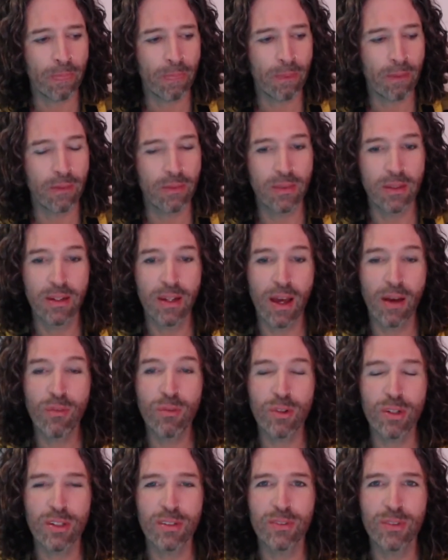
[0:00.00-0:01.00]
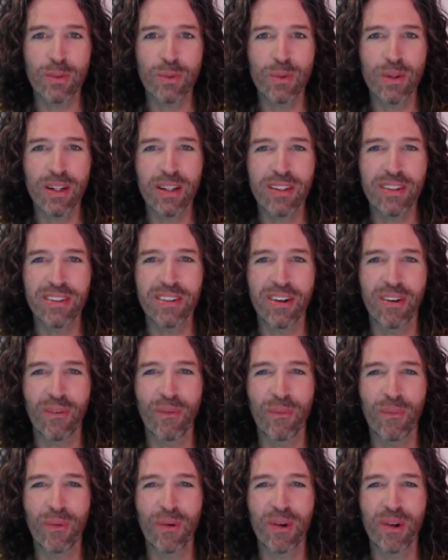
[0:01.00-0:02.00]
the devil, if you will,
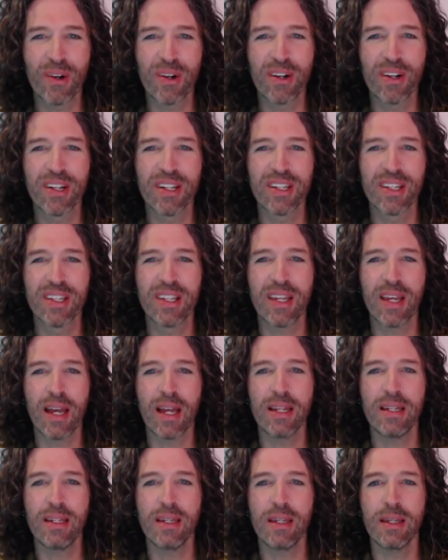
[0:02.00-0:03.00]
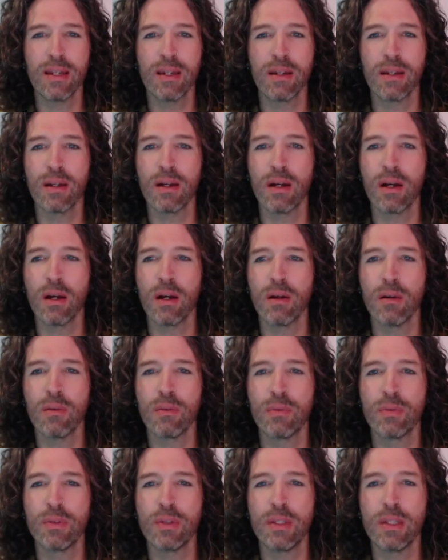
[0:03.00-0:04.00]
or the idea
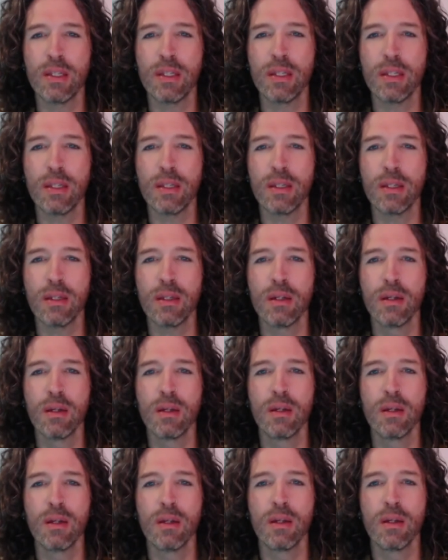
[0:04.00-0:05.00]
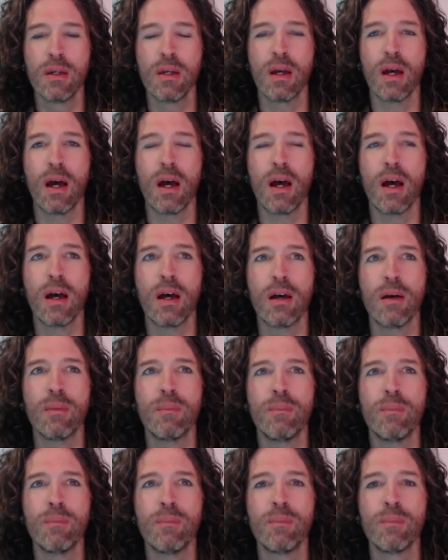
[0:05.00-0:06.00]
of the
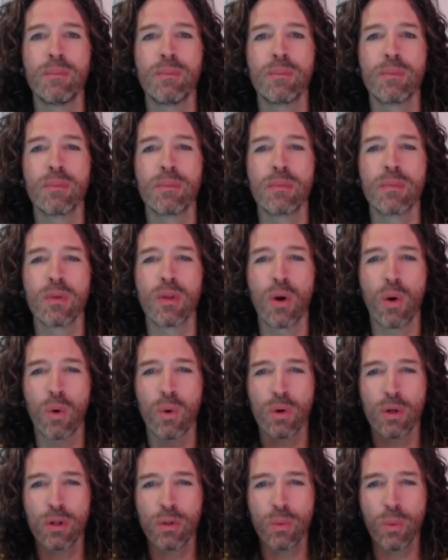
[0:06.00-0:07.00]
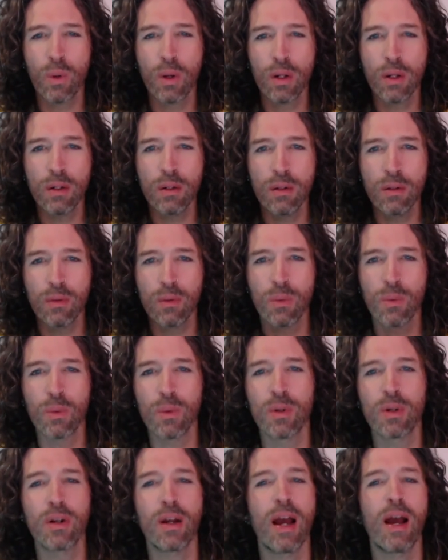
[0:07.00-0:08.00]
um, the horned one,
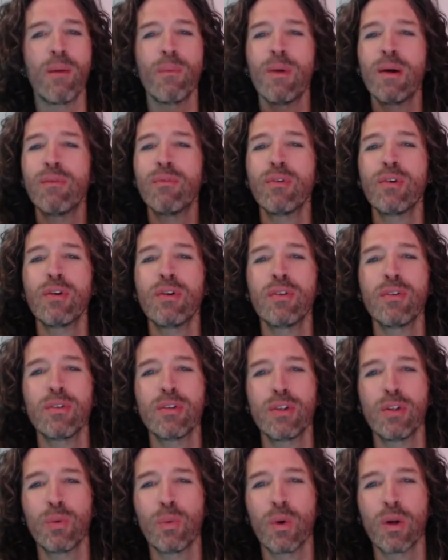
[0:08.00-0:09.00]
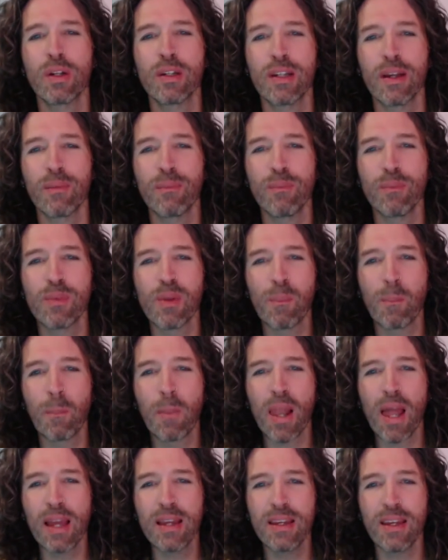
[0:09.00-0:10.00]
or however you want him. The
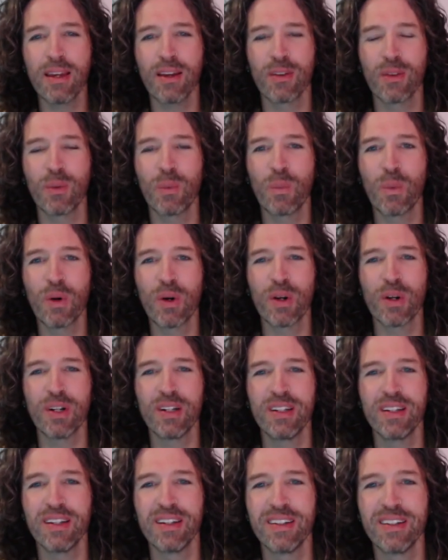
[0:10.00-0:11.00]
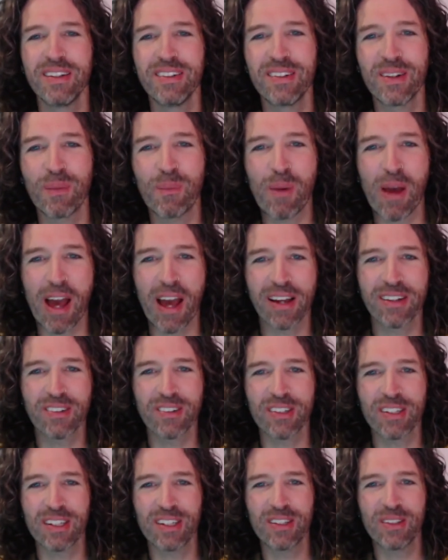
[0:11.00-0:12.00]
blanking on the word that Gemma
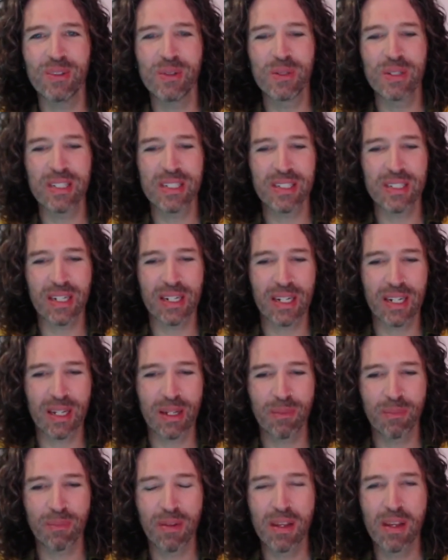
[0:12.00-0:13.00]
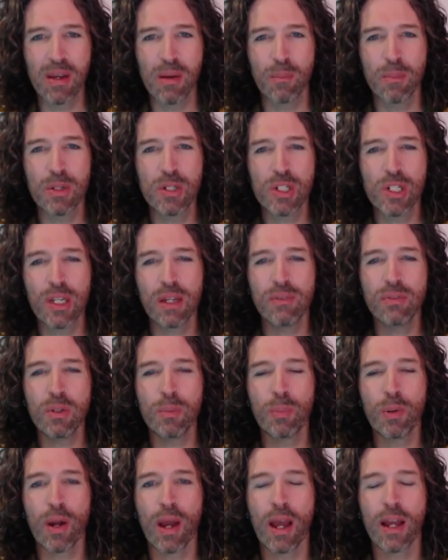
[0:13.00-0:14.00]
actually uses in it. But she gives a
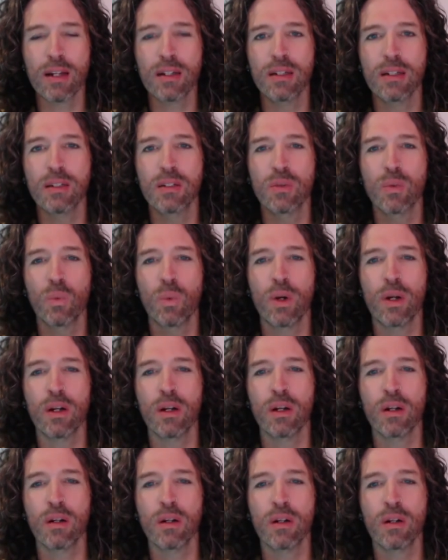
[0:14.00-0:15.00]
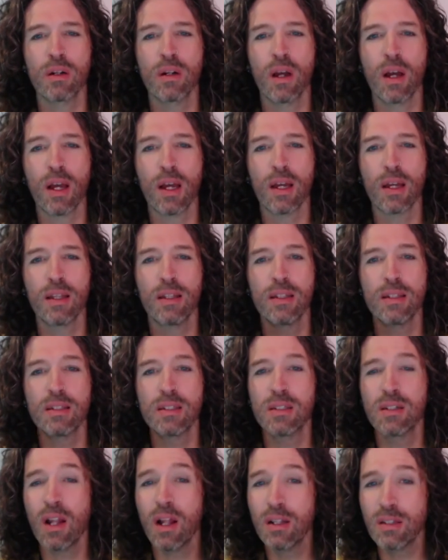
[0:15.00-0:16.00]
practice where, uh, and this
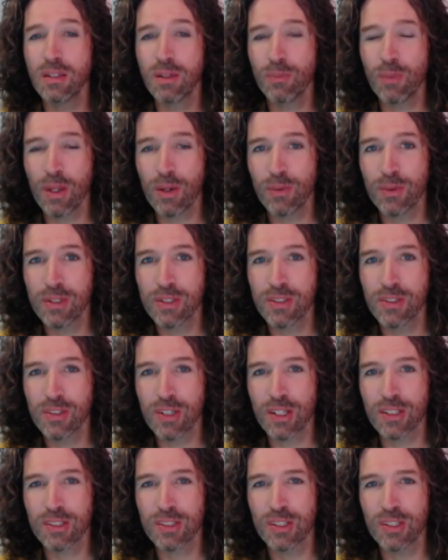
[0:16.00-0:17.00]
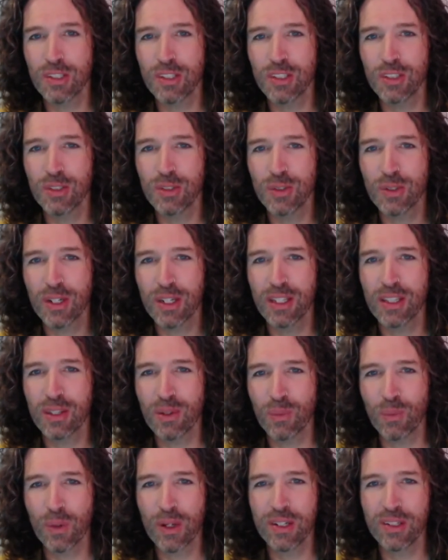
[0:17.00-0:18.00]
is not something I would suggest to do in
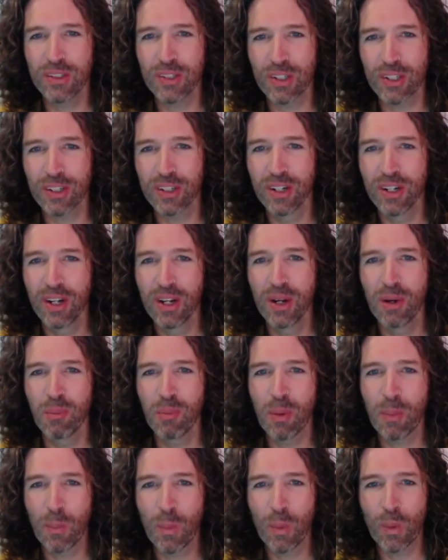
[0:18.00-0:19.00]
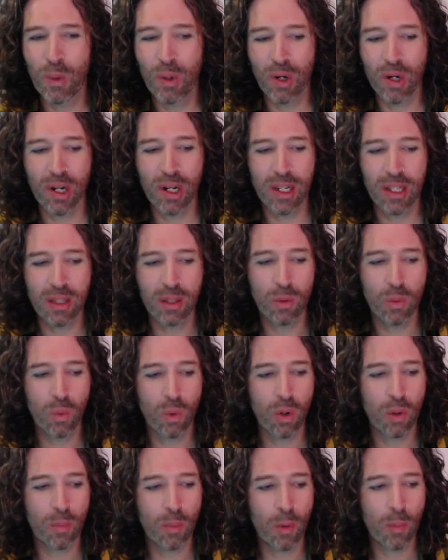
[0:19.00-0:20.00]
the winter, but more in the
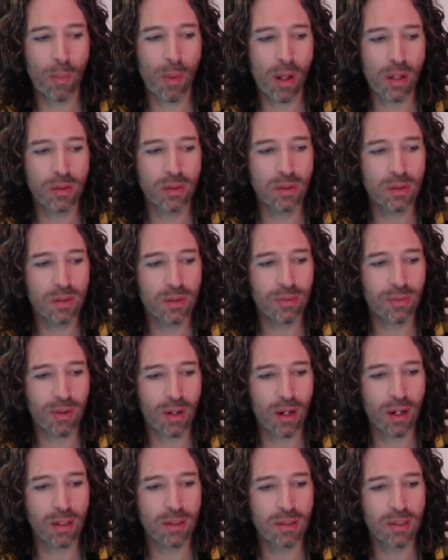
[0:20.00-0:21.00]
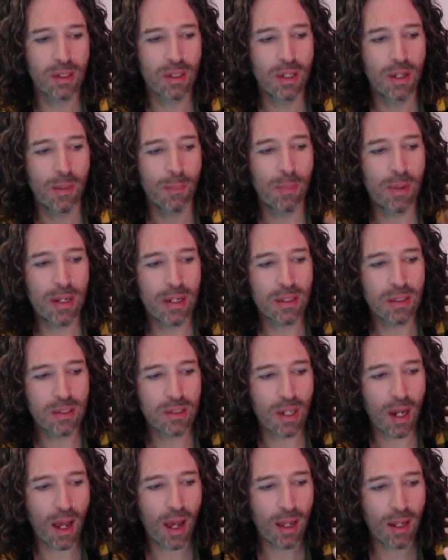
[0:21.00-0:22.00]
warmer months for us. But it's
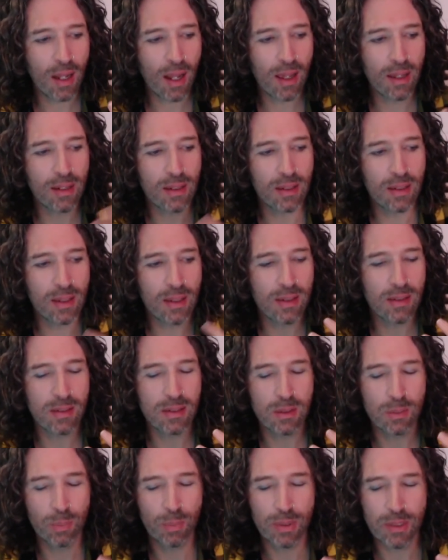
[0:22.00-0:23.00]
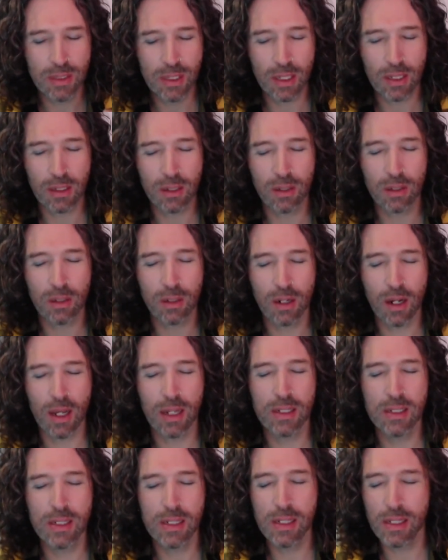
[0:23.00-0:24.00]
to highlight this particular
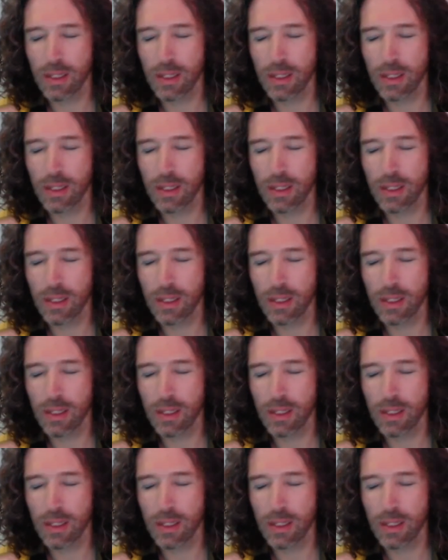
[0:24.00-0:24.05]
idea